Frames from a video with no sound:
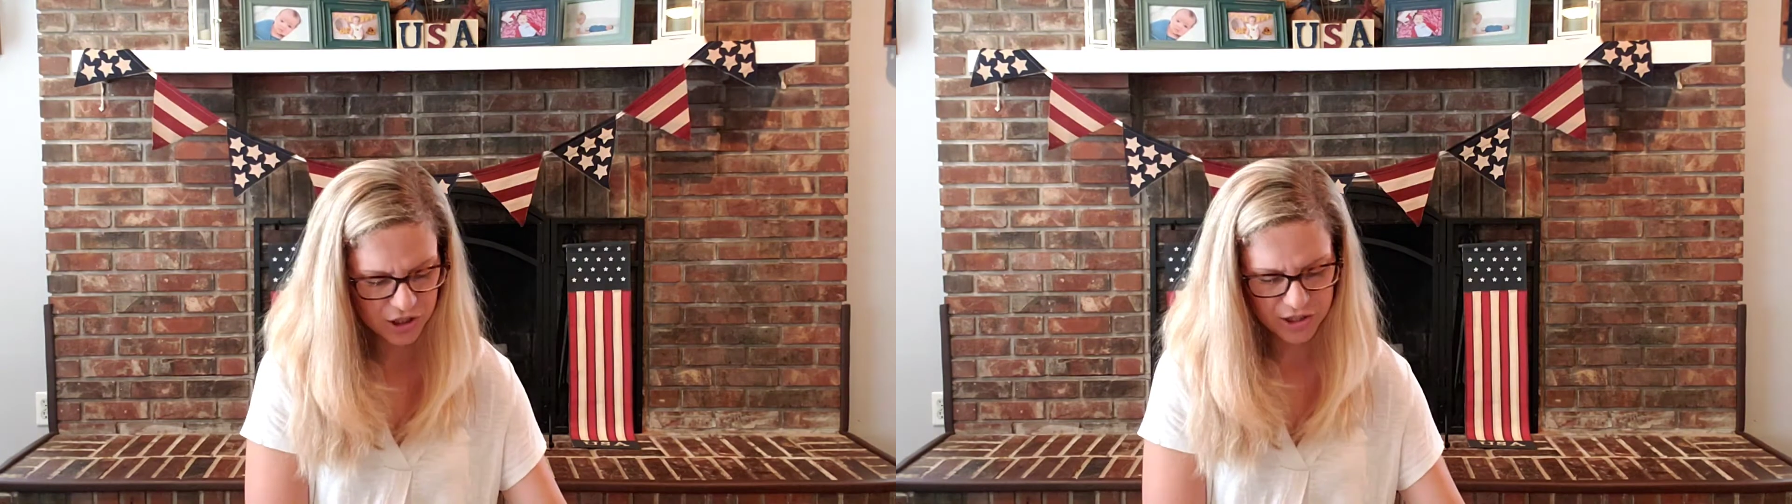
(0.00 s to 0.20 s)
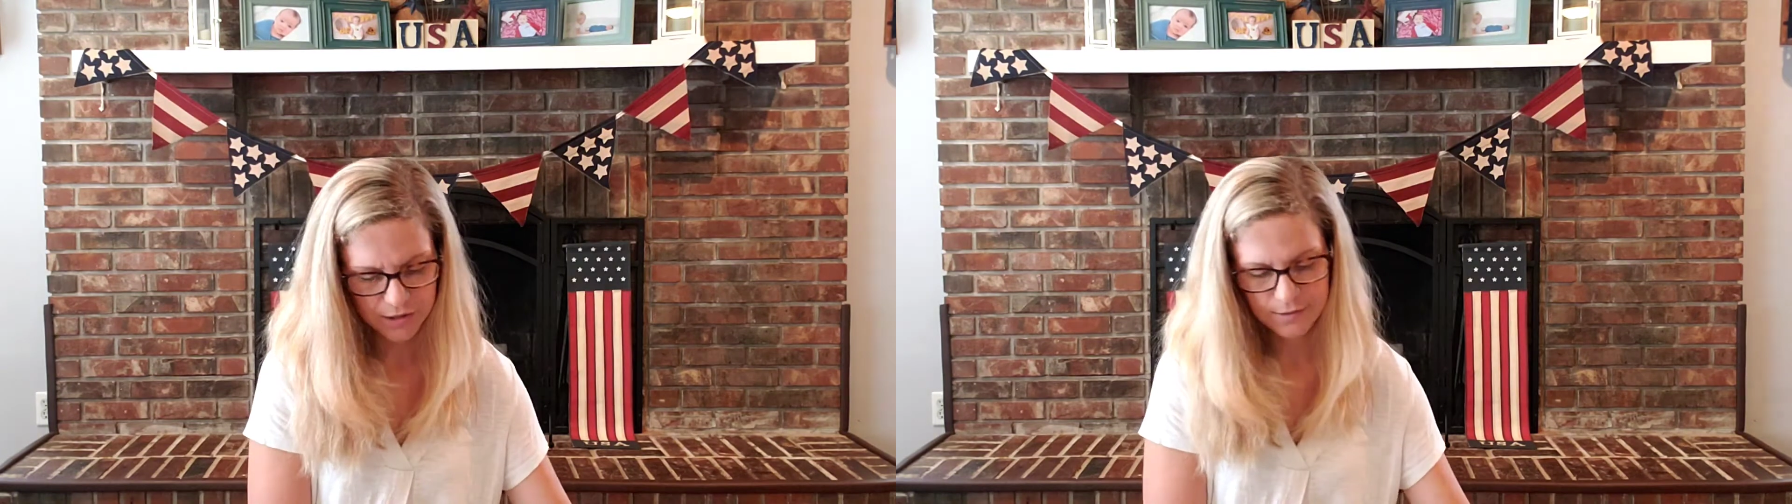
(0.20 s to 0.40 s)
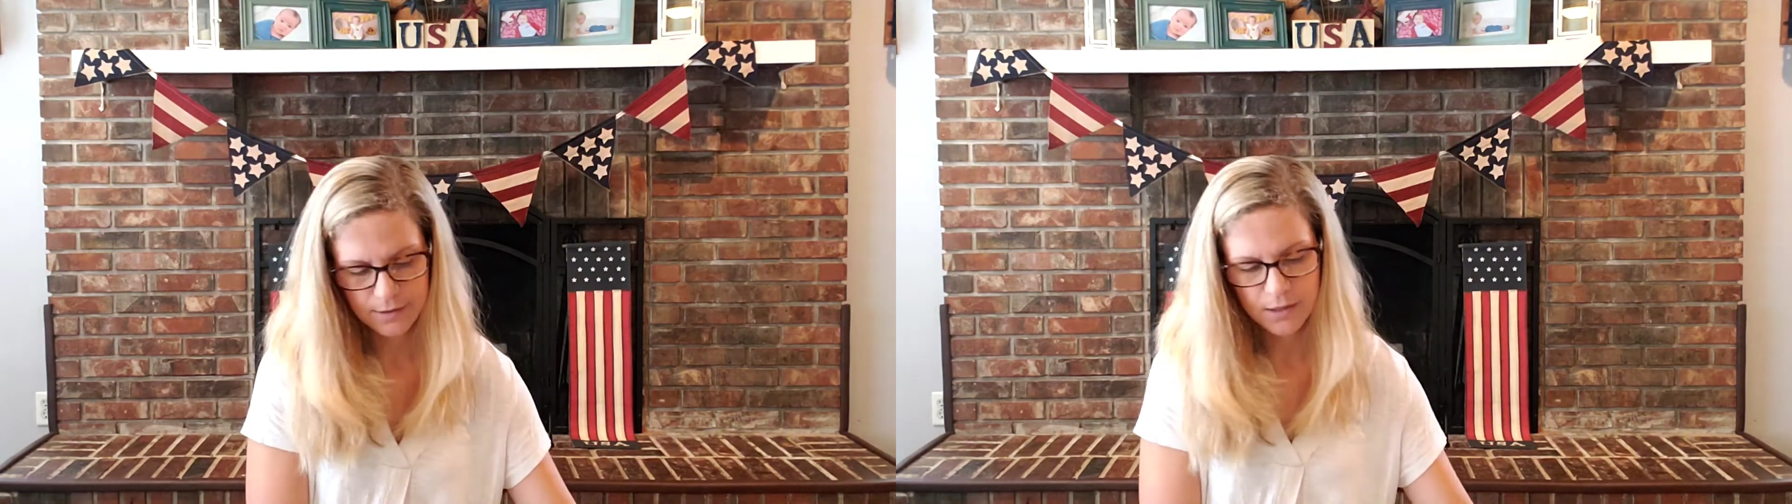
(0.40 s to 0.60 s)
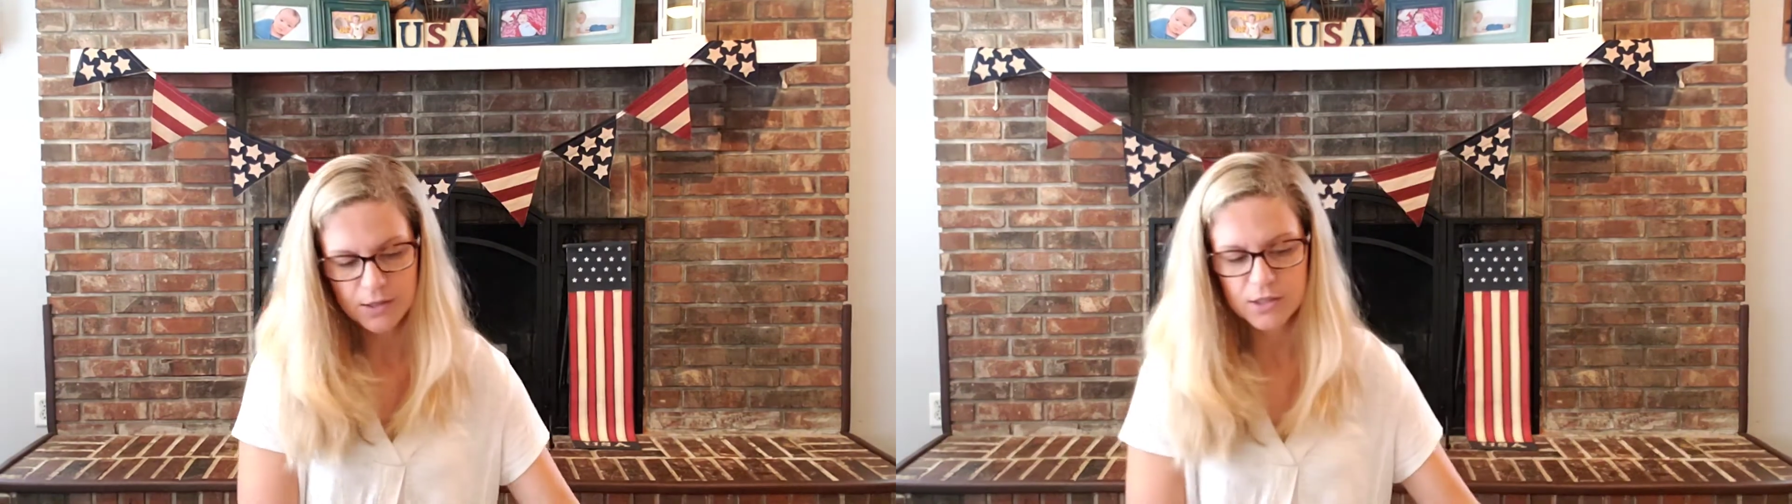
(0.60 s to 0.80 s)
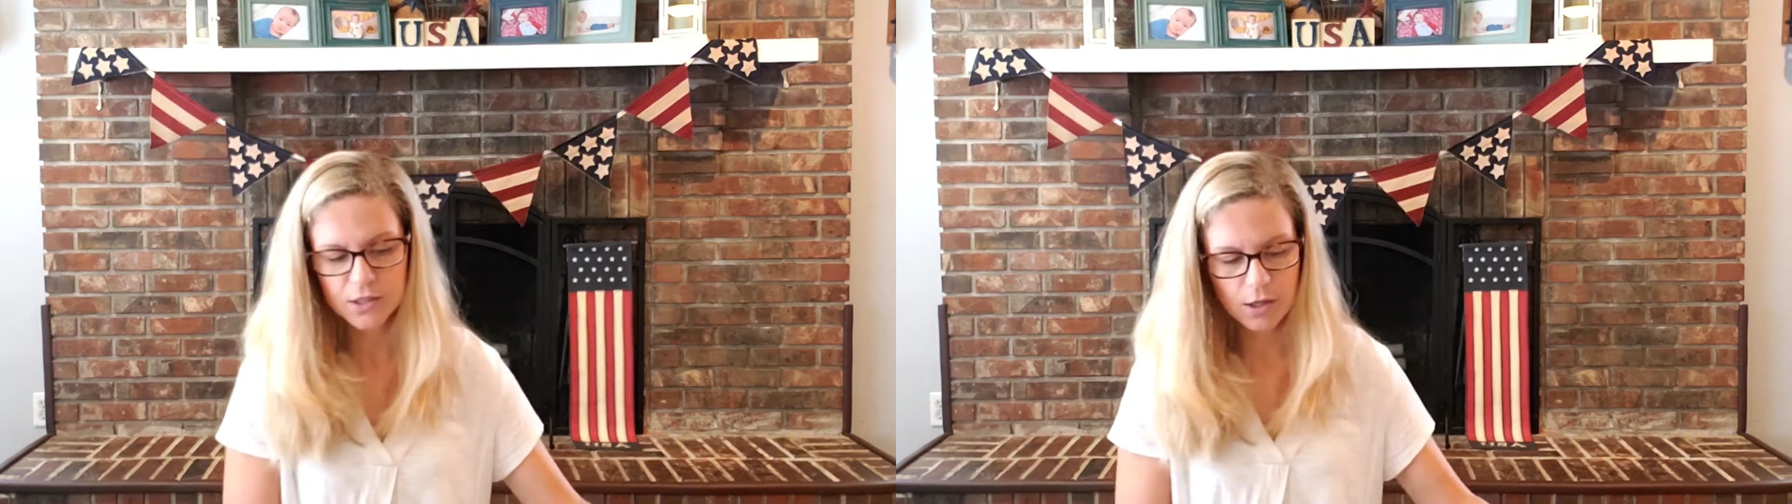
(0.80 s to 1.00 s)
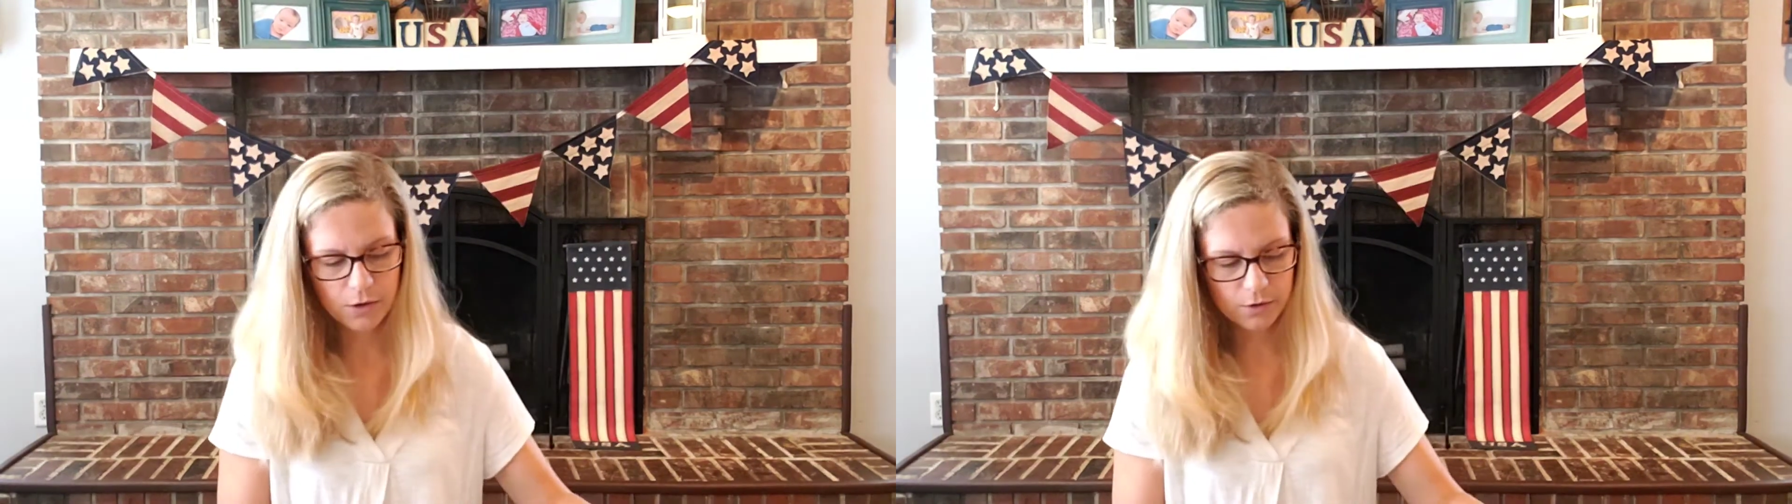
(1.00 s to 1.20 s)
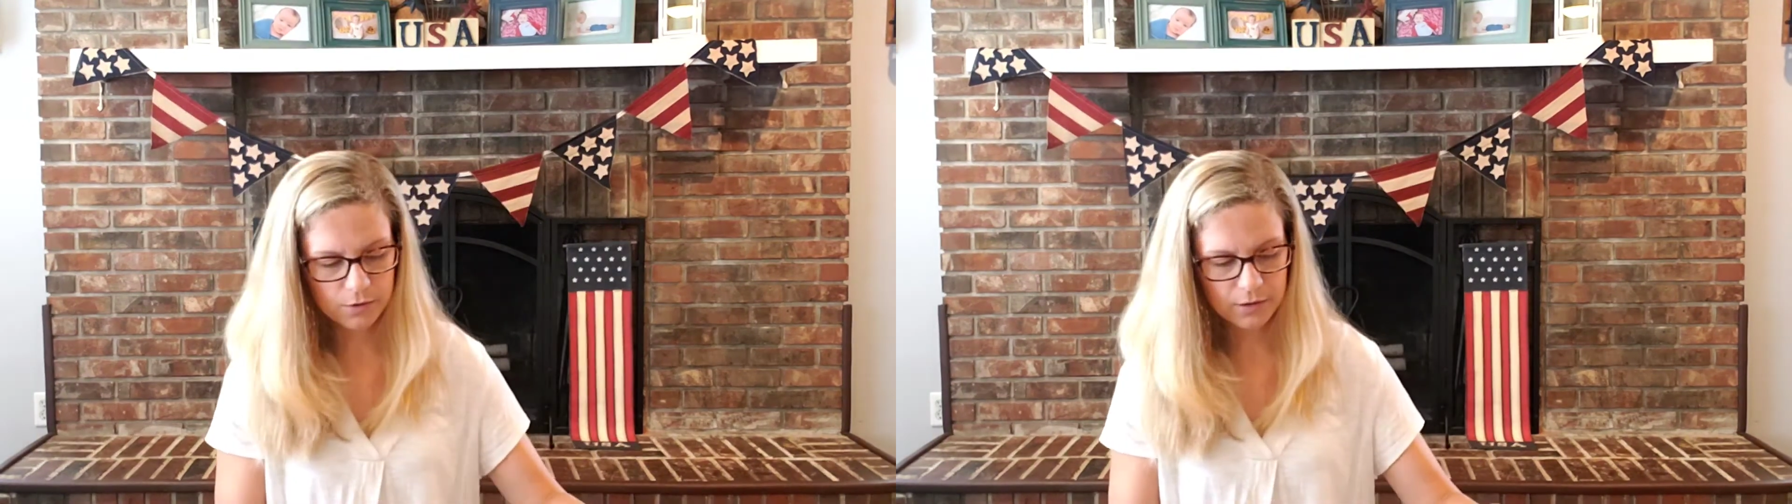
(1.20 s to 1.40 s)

just slow,